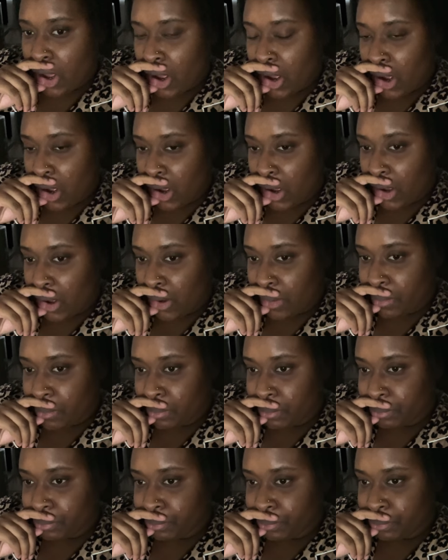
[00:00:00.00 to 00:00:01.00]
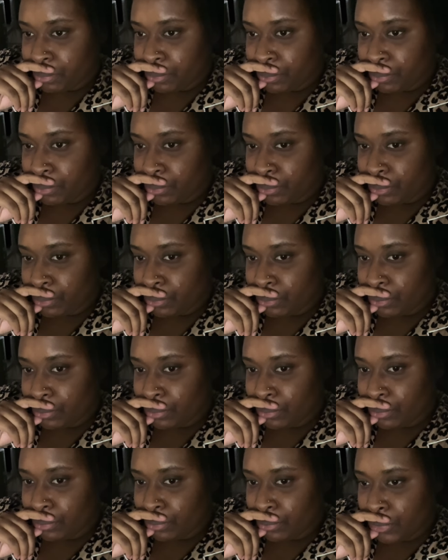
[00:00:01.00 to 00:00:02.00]
Um,
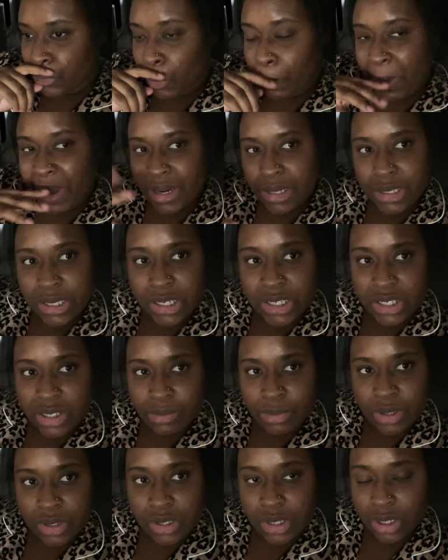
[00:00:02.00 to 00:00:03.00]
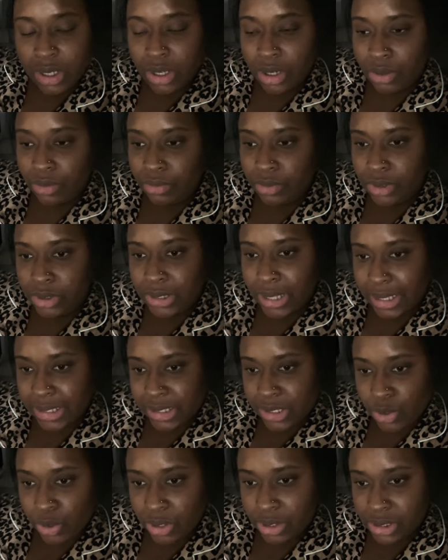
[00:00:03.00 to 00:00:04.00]
meditation music, you know, that
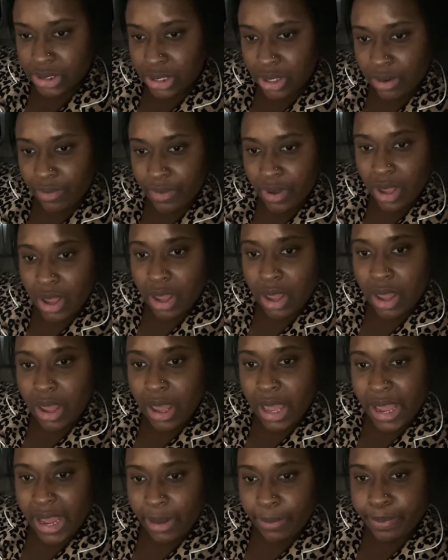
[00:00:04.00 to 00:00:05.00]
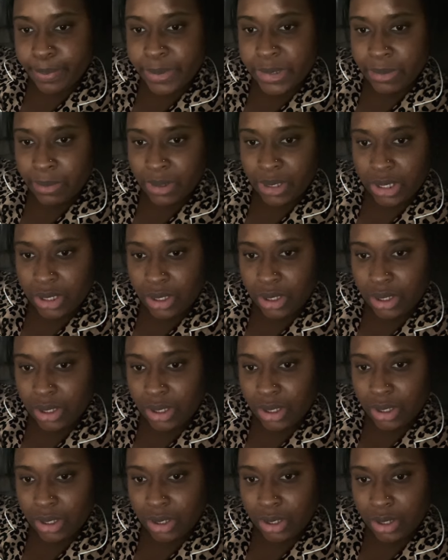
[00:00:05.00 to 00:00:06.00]
sort of stuff helps me.
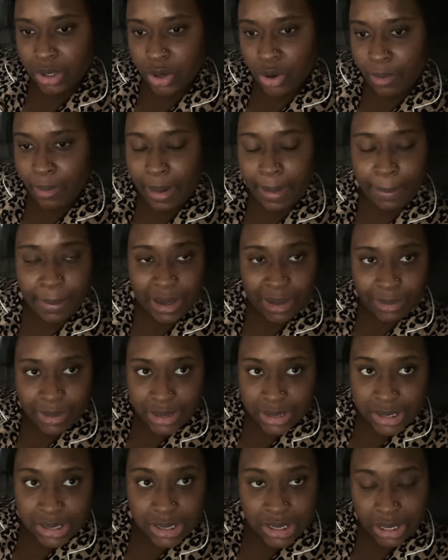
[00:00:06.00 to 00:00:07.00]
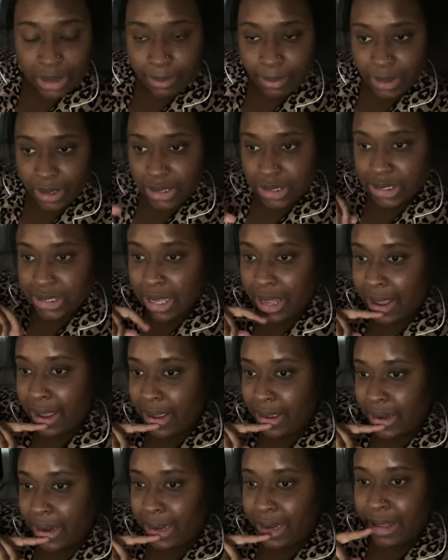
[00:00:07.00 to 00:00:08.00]
You know, my baby is sleeping
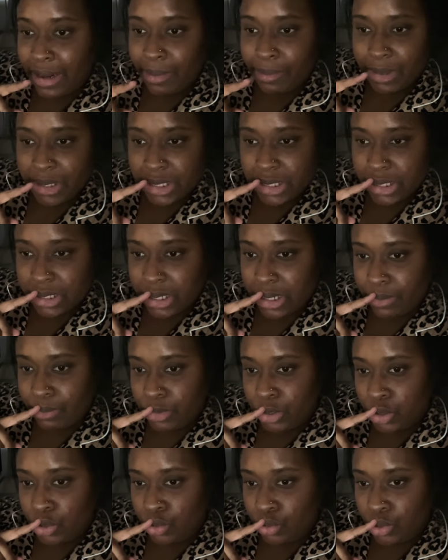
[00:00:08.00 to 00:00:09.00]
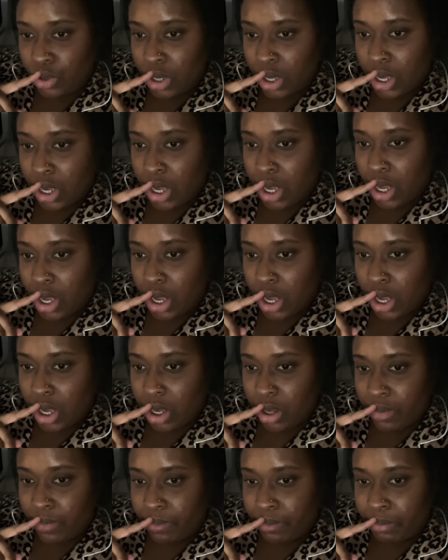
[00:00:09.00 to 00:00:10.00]
inside. I let him listen to them too.
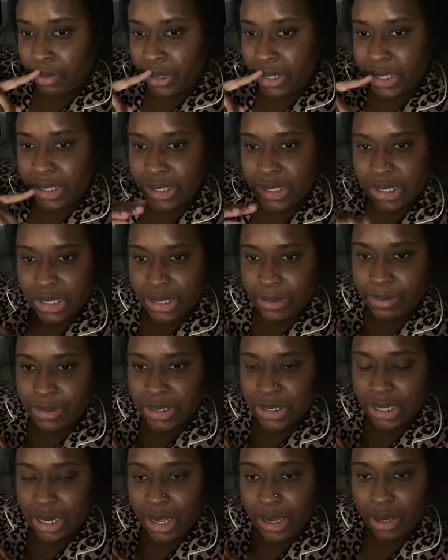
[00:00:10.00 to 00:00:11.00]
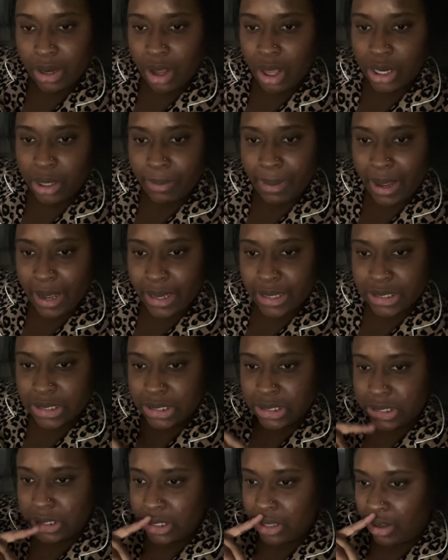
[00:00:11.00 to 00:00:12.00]
Um, but he sleeps to like lullabies
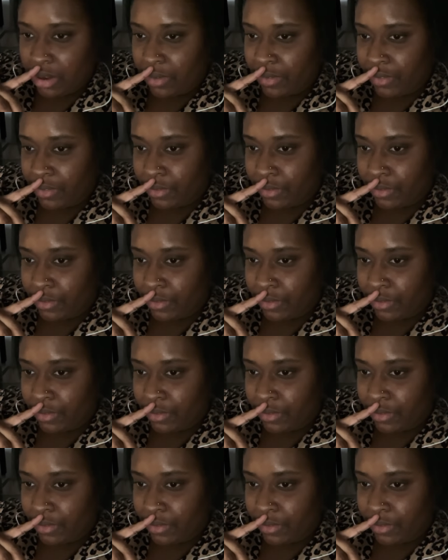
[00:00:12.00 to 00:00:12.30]
and stuff.